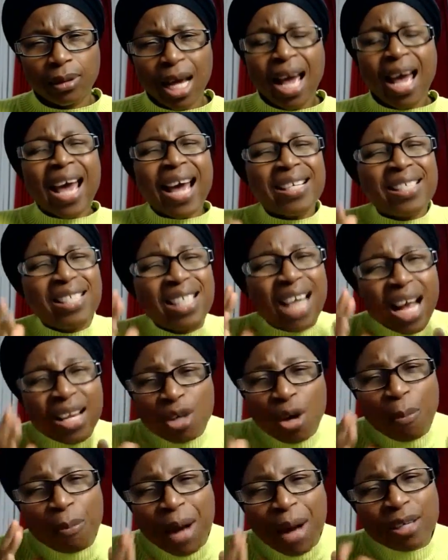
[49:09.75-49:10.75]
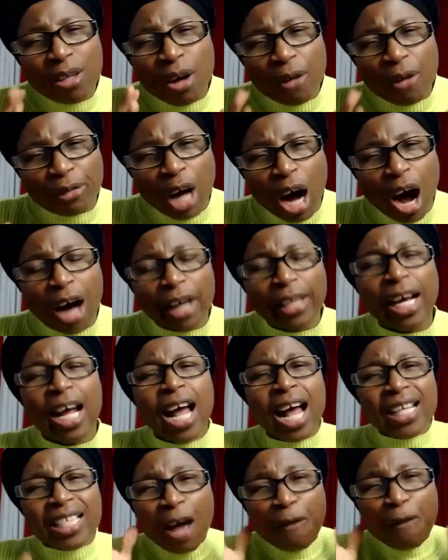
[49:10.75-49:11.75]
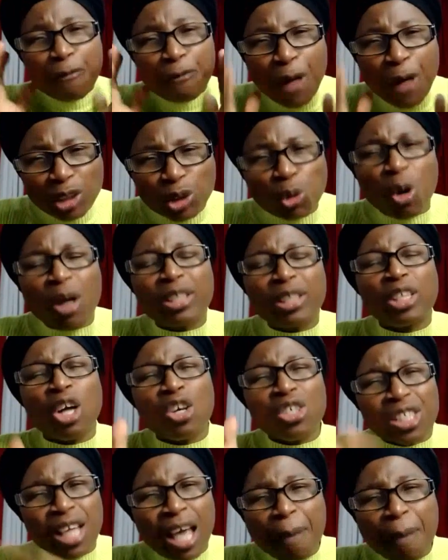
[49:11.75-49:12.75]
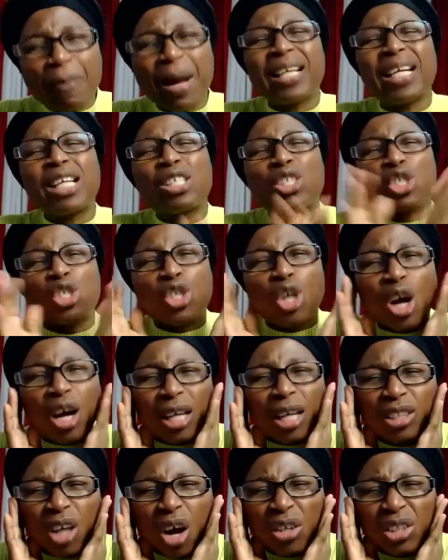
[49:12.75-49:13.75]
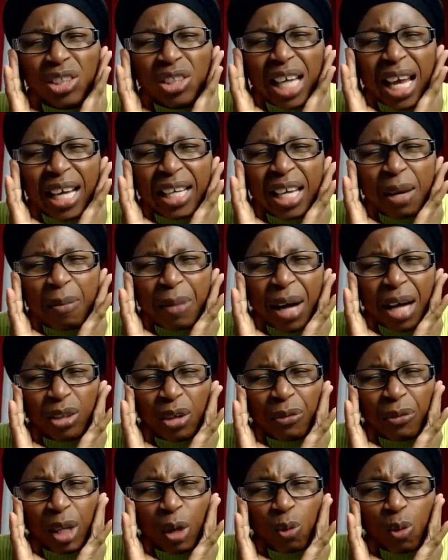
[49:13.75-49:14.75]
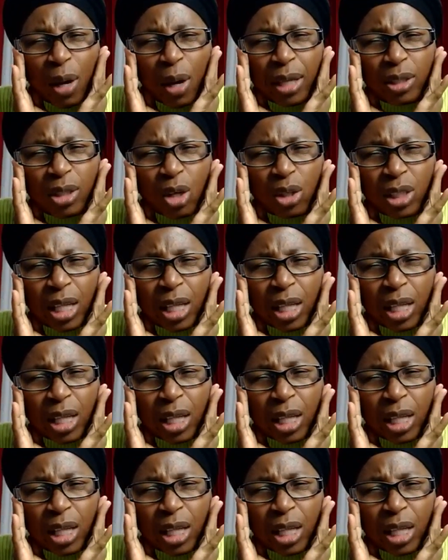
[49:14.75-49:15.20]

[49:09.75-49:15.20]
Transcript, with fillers: A genuine man of God. The first one just came and uh, just take him out of the way, just